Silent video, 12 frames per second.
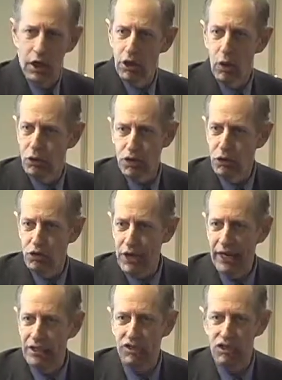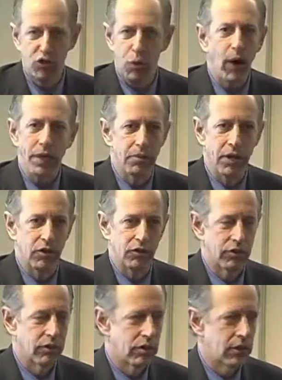no, 2 seconds is 20
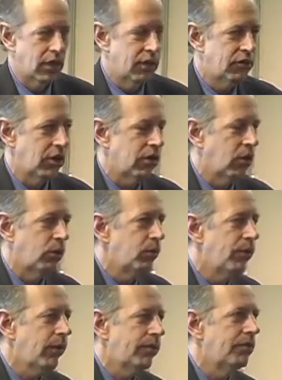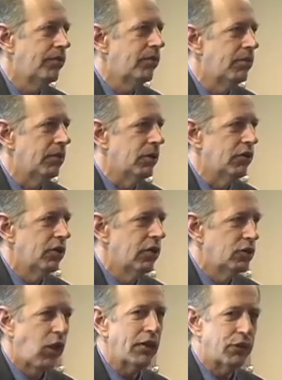meters. I said, oh, we want 50 meters.
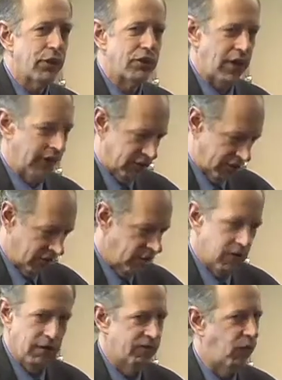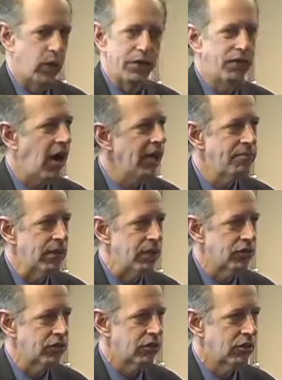Try 3 seconds. 45
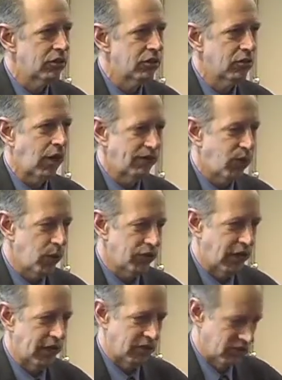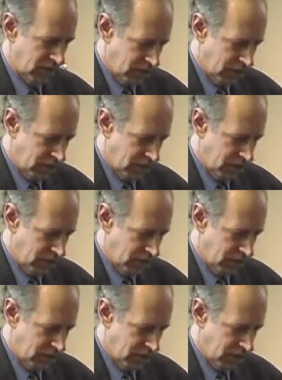meters. Try 4 seconds.